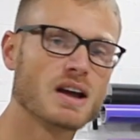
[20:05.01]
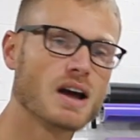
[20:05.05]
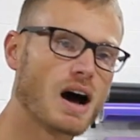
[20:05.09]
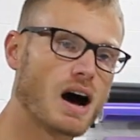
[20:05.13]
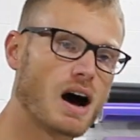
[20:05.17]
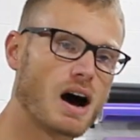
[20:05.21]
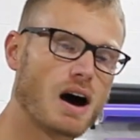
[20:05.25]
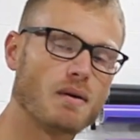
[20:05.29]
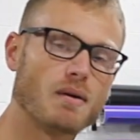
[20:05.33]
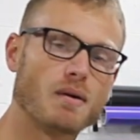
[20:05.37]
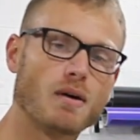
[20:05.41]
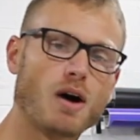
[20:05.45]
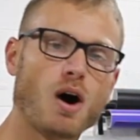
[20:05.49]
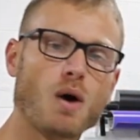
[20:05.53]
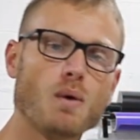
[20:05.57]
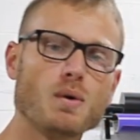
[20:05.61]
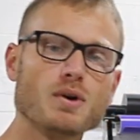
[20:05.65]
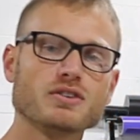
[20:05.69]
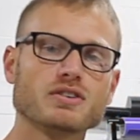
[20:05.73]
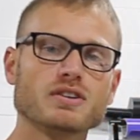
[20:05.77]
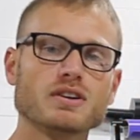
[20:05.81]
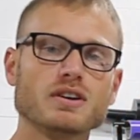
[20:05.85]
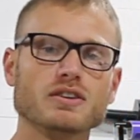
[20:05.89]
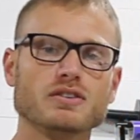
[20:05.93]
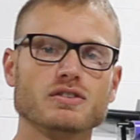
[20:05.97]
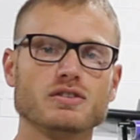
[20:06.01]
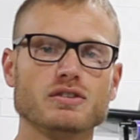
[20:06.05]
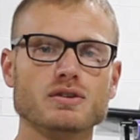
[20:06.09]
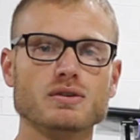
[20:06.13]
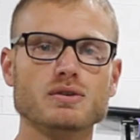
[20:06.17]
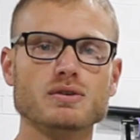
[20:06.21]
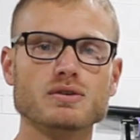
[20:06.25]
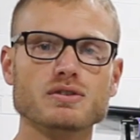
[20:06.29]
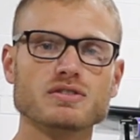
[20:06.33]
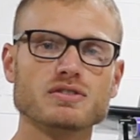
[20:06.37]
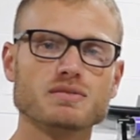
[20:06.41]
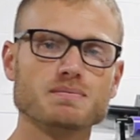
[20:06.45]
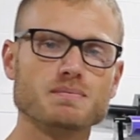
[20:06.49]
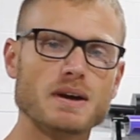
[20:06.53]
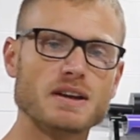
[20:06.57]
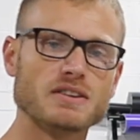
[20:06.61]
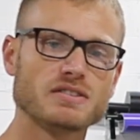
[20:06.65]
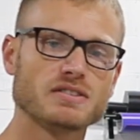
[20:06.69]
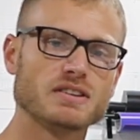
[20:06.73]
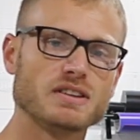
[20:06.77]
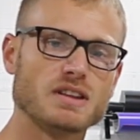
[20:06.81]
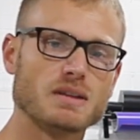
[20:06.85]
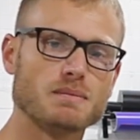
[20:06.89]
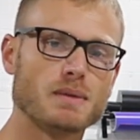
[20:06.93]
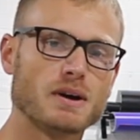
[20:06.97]
I'm always going to choose
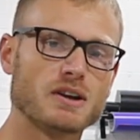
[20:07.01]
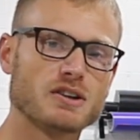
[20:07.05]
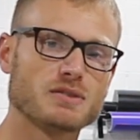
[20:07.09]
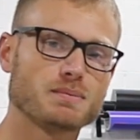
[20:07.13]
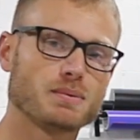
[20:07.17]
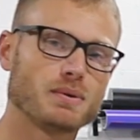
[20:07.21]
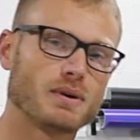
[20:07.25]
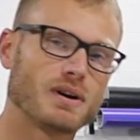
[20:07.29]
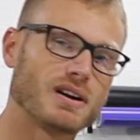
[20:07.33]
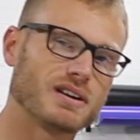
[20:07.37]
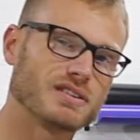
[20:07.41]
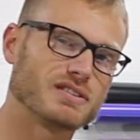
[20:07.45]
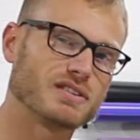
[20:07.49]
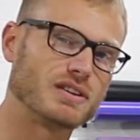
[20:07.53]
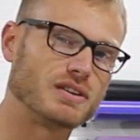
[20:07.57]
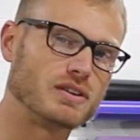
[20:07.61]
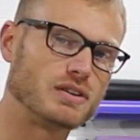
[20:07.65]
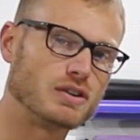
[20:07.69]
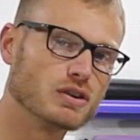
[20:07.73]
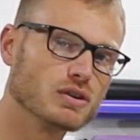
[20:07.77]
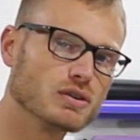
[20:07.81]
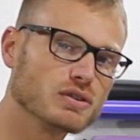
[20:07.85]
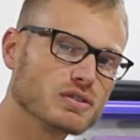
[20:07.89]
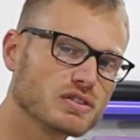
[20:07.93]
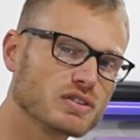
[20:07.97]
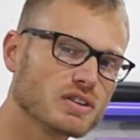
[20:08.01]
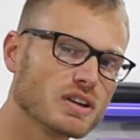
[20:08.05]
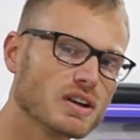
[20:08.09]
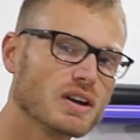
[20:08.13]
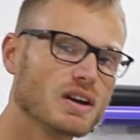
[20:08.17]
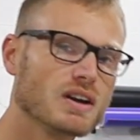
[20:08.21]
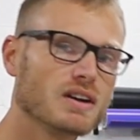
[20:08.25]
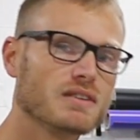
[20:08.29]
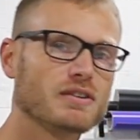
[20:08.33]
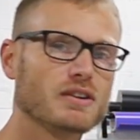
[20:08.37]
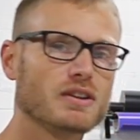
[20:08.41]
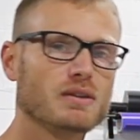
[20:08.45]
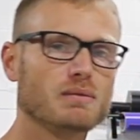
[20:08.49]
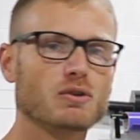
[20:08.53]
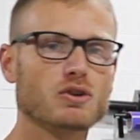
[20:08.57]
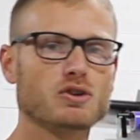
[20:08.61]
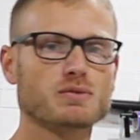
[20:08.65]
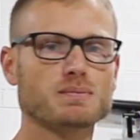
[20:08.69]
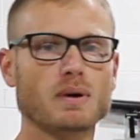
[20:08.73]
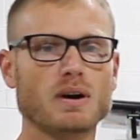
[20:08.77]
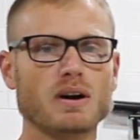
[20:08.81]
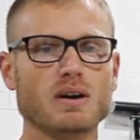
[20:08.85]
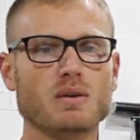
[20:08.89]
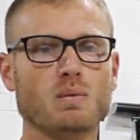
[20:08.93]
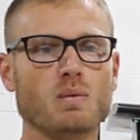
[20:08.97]
basically the best product to use for the
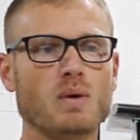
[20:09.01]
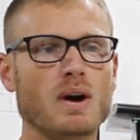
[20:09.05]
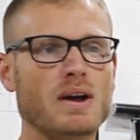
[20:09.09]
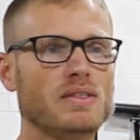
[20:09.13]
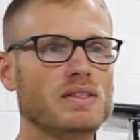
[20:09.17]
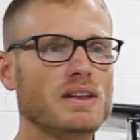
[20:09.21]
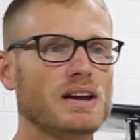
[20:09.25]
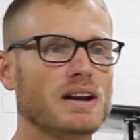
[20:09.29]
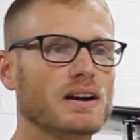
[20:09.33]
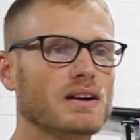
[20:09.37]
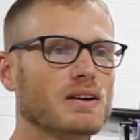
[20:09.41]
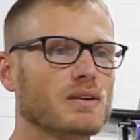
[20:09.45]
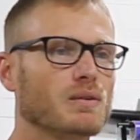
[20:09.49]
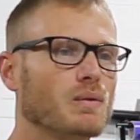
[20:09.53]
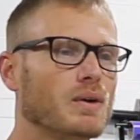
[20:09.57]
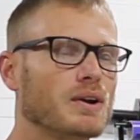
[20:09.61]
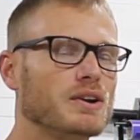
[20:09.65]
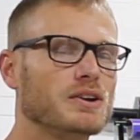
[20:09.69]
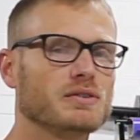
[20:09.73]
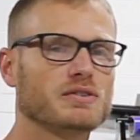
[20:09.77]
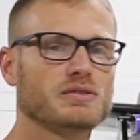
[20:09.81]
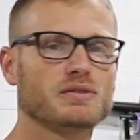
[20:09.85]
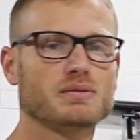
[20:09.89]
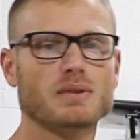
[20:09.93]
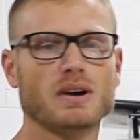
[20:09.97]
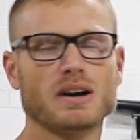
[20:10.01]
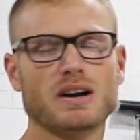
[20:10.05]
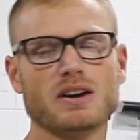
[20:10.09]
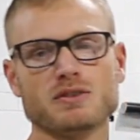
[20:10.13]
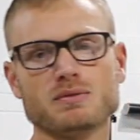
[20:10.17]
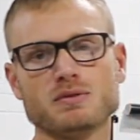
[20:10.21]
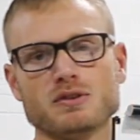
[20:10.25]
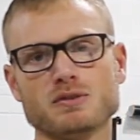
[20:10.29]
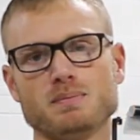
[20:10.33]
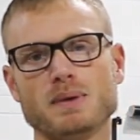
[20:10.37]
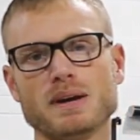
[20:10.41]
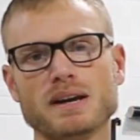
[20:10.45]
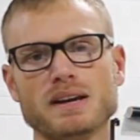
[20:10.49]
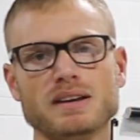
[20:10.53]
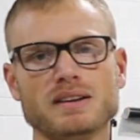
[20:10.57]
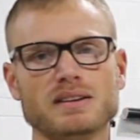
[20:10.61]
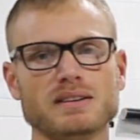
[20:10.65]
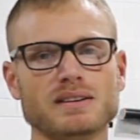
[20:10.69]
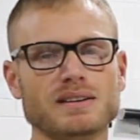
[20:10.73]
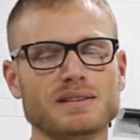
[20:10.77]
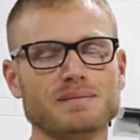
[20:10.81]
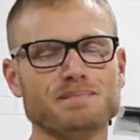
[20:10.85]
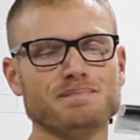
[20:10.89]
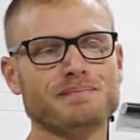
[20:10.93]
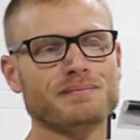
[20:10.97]
most part when a customer's
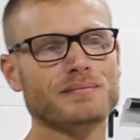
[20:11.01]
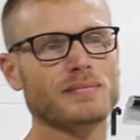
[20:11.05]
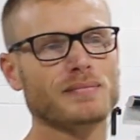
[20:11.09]
picking